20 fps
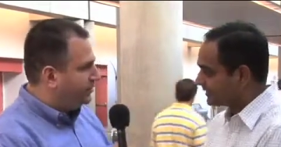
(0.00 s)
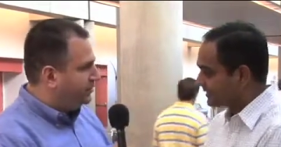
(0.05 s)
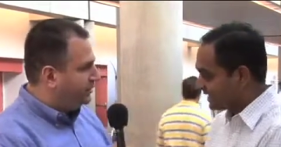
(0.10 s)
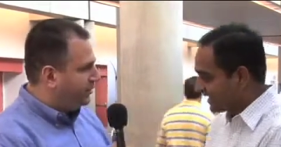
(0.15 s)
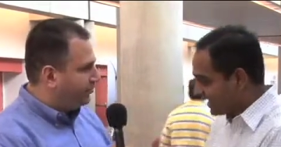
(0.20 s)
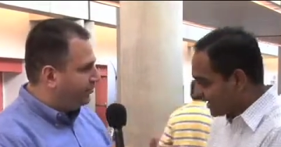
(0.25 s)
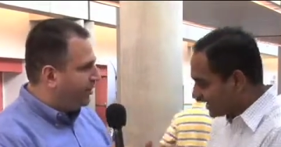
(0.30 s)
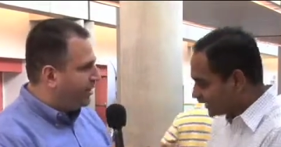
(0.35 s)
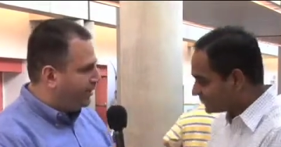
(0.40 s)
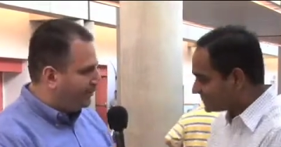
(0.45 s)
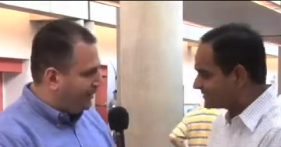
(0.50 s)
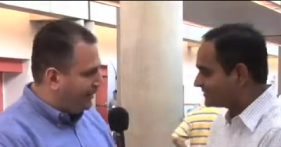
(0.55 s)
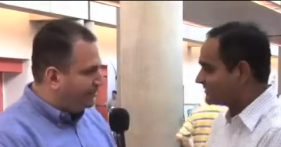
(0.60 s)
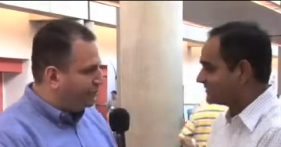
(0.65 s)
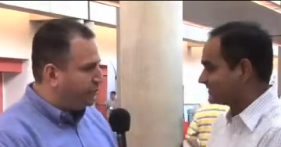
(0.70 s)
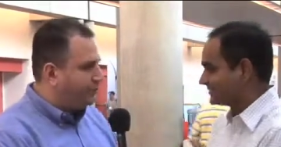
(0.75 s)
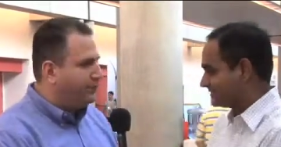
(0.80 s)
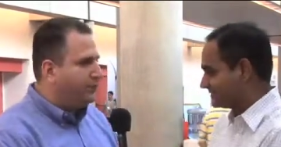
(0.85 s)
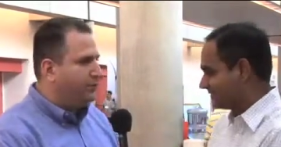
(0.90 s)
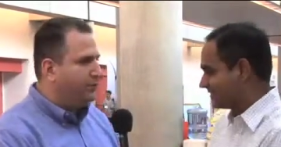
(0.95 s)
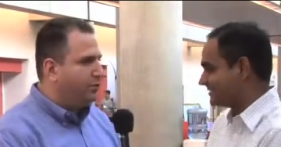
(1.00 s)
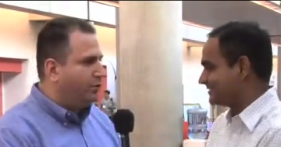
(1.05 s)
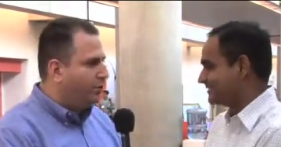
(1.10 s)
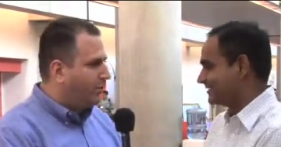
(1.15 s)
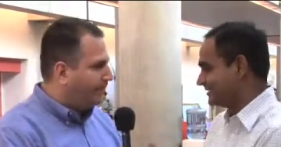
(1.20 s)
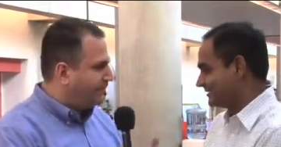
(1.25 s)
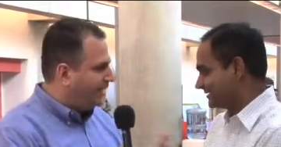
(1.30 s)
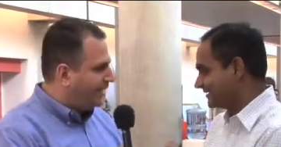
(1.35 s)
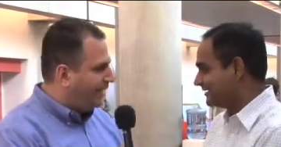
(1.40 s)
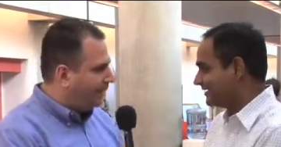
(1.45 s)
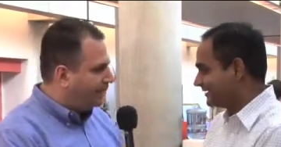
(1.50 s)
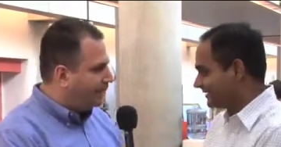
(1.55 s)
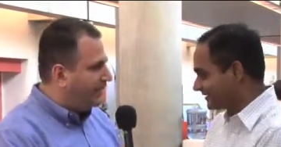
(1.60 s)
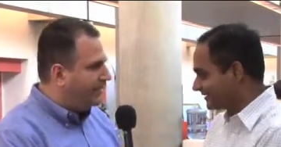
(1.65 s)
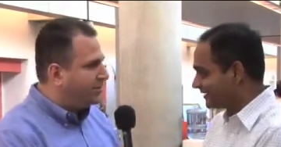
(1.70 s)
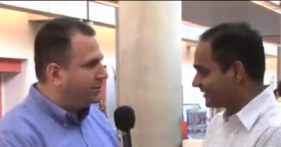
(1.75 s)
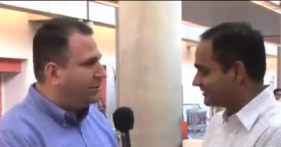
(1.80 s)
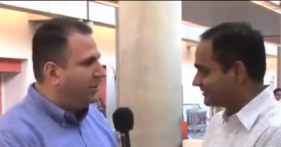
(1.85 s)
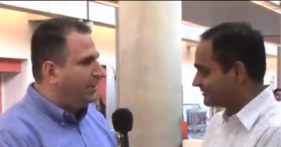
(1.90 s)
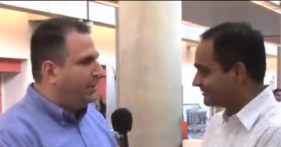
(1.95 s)
Speaker 1: who's yes. the product manager for yes. Google Website
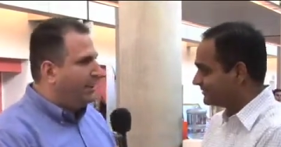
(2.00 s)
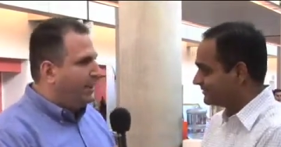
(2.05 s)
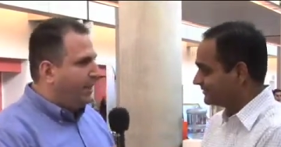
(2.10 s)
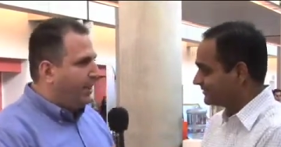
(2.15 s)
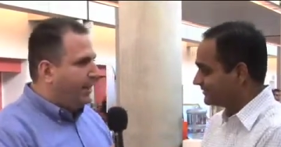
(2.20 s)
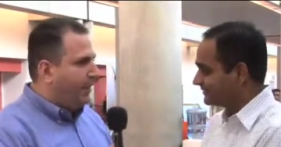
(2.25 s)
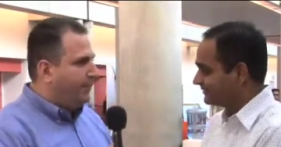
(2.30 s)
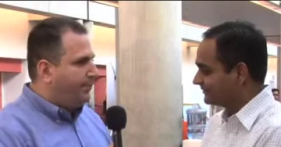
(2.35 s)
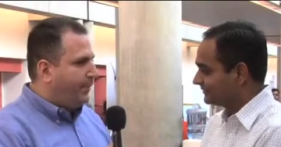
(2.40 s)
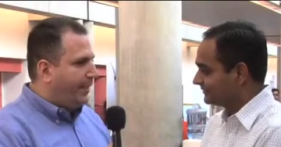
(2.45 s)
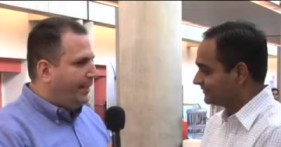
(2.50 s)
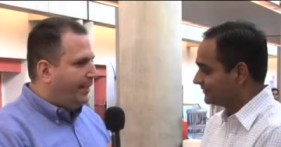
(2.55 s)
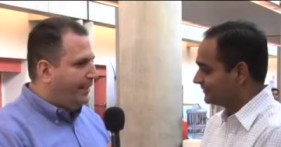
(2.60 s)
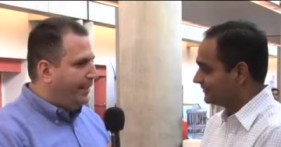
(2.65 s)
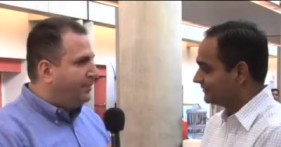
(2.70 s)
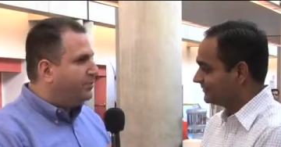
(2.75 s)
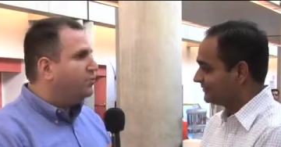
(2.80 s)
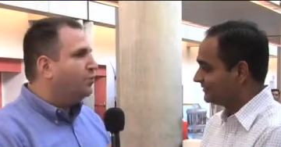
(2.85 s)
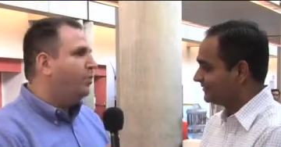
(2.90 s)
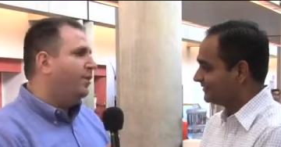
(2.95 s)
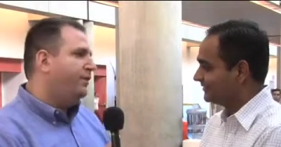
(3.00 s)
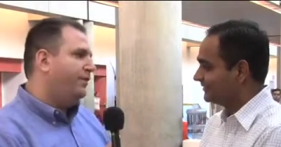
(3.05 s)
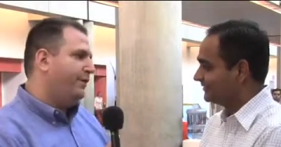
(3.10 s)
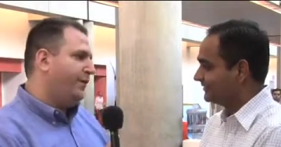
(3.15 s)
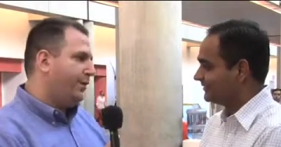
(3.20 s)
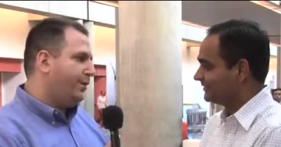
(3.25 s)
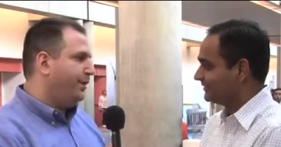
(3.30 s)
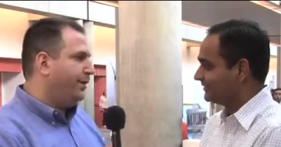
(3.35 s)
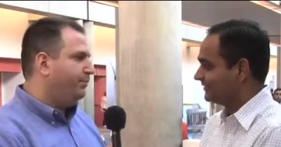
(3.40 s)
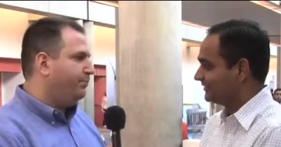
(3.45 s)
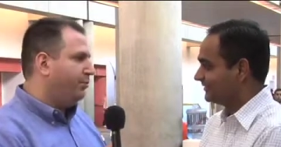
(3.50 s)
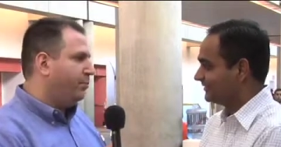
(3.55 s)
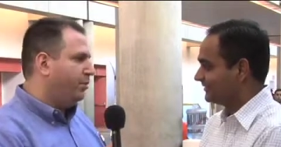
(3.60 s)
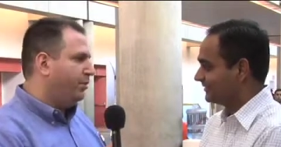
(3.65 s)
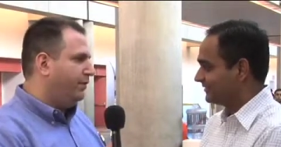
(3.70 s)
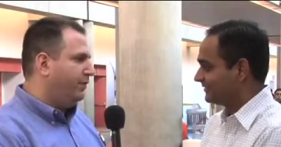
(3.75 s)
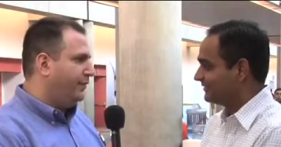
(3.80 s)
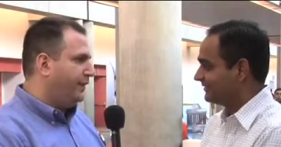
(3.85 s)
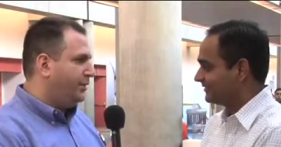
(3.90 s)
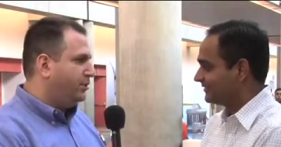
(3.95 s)
Optimizer, um, and he announced one very
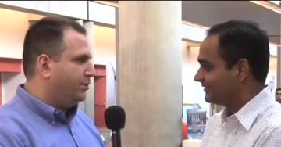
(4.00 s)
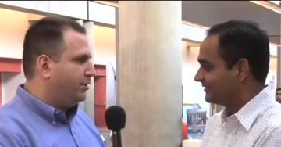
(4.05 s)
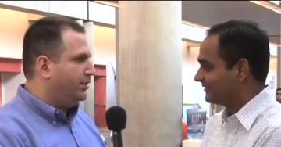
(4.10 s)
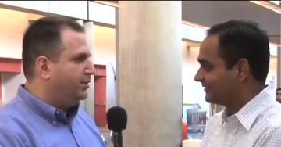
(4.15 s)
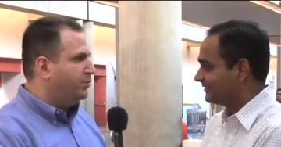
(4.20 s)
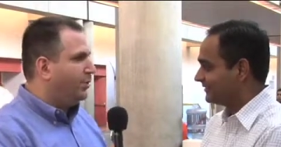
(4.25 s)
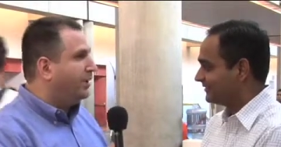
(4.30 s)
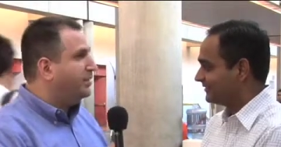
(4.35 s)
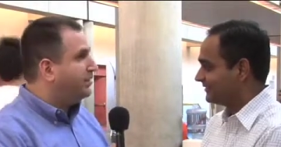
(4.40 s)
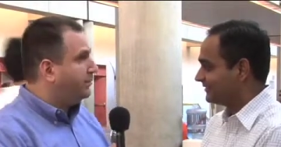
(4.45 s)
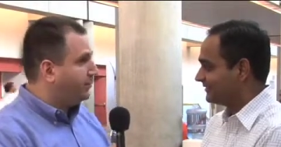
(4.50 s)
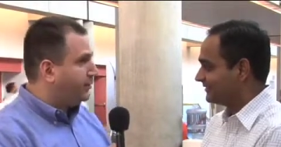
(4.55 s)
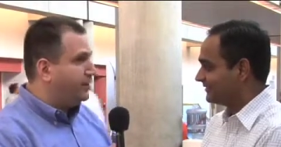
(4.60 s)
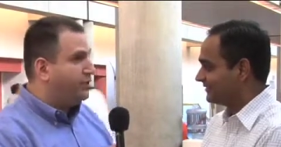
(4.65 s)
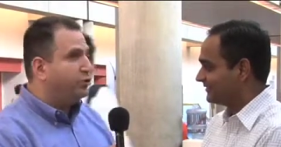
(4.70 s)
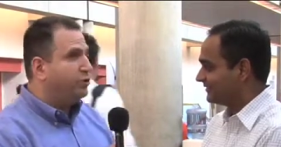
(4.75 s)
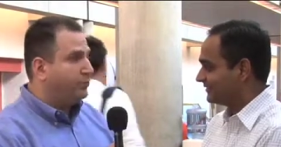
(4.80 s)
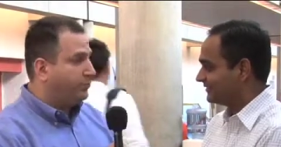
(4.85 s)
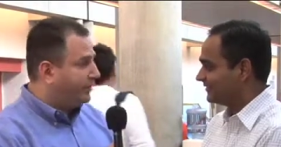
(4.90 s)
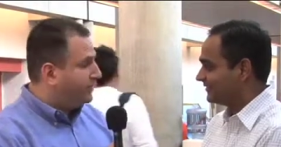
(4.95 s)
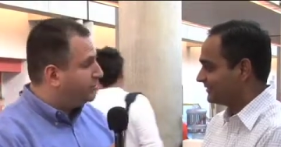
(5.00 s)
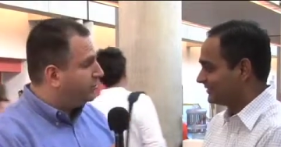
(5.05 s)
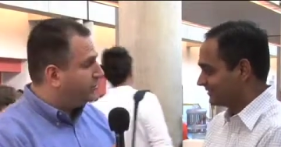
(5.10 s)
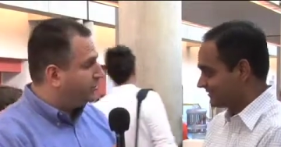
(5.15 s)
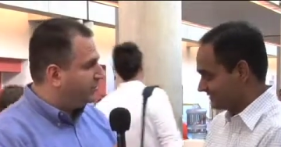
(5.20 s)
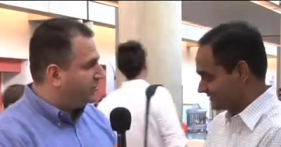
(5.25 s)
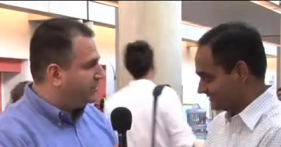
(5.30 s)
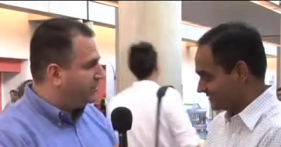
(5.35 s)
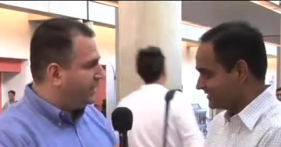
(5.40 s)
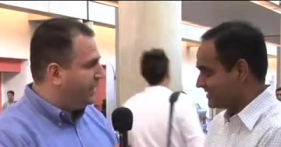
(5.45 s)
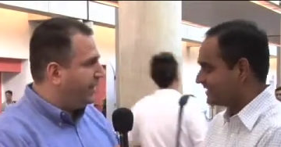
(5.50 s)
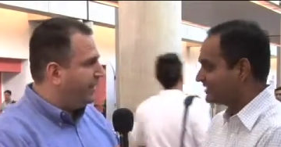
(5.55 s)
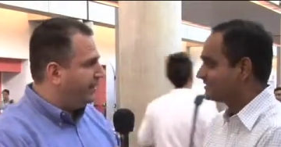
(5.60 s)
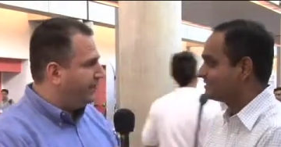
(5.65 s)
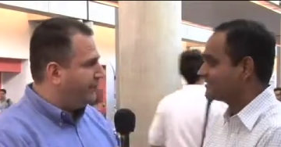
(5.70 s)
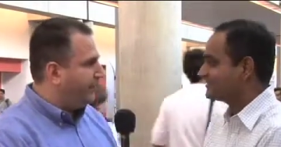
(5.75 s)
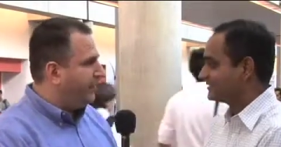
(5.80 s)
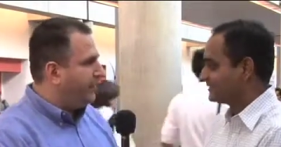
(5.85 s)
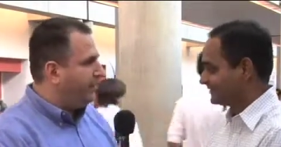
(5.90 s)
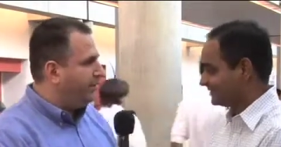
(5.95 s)
important feature as well as some additional resources that
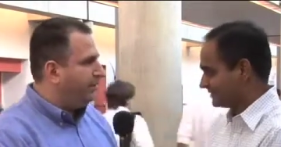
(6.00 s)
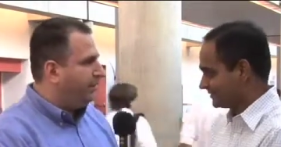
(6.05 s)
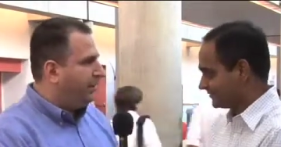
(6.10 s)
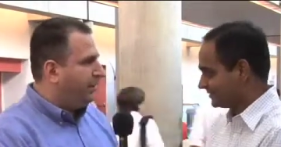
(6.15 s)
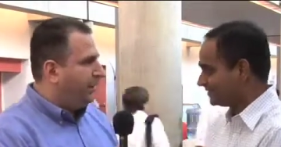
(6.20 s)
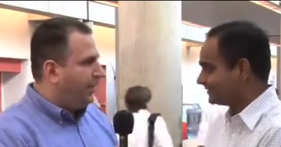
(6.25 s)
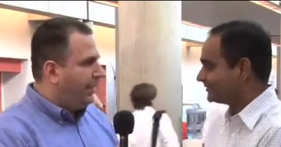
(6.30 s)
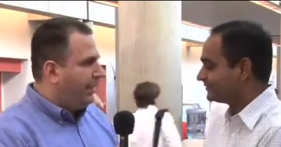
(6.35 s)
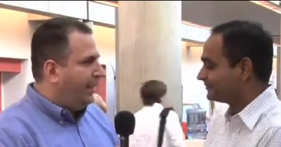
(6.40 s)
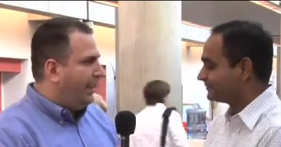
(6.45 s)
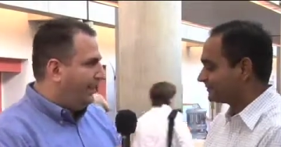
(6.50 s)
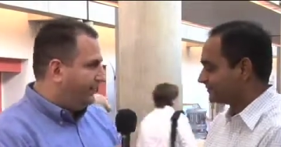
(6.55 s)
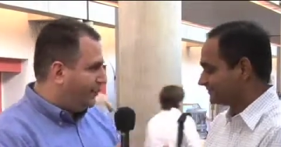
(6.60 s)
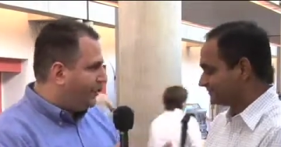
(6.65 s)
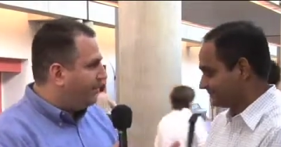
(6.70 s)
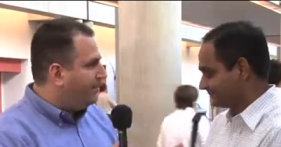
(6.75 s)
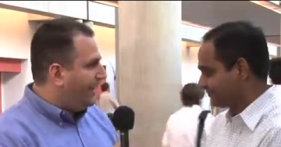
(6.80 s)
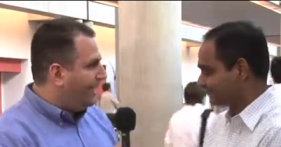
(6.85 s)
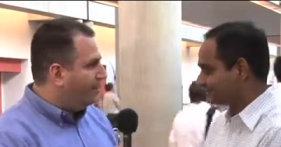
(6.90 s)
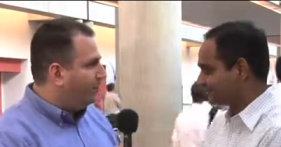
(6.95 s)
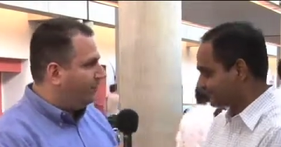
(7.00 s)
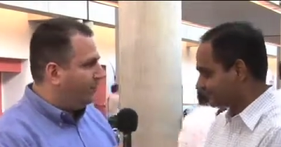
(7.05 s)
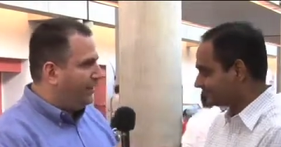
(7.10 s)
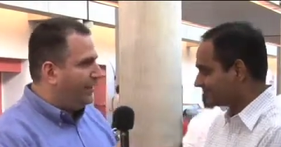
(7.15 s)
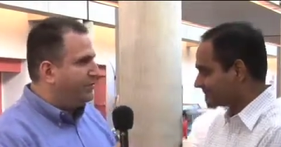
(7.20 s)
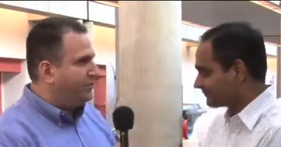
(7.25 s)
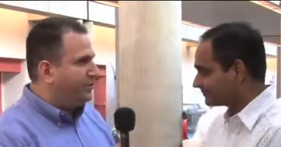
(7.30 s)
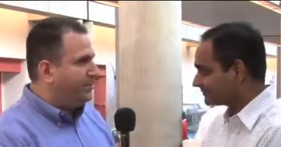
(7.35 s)
have uh, have come out over the last